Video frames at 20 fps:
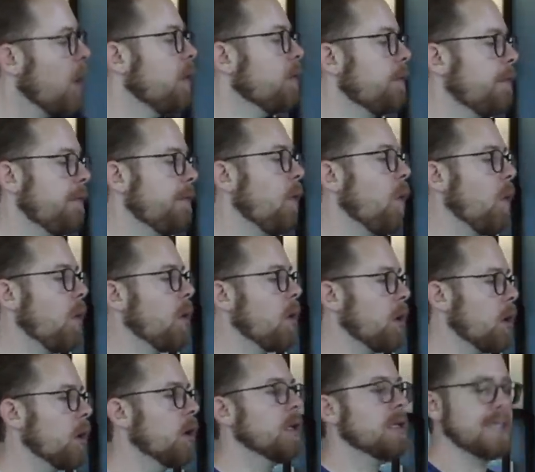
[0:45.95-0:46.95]

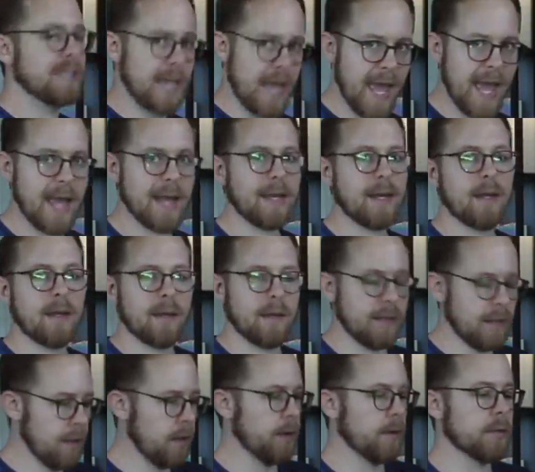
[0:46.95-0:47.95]
for 10
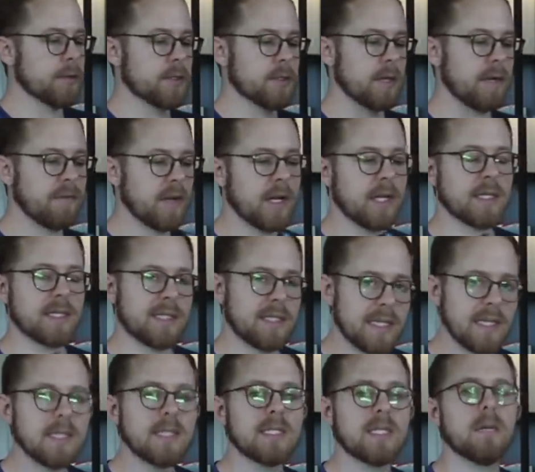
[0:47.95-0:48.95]
years. I've done it
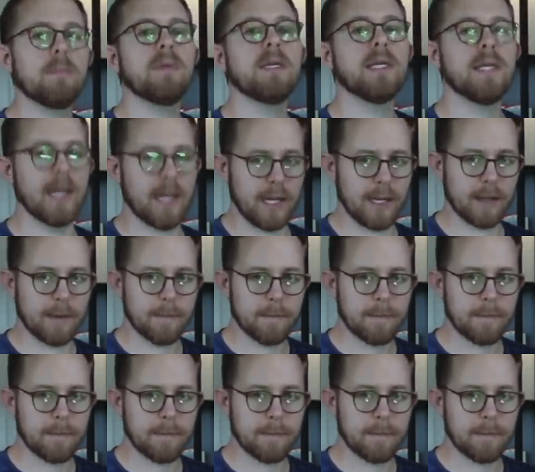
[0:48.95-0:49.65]
since the beginning.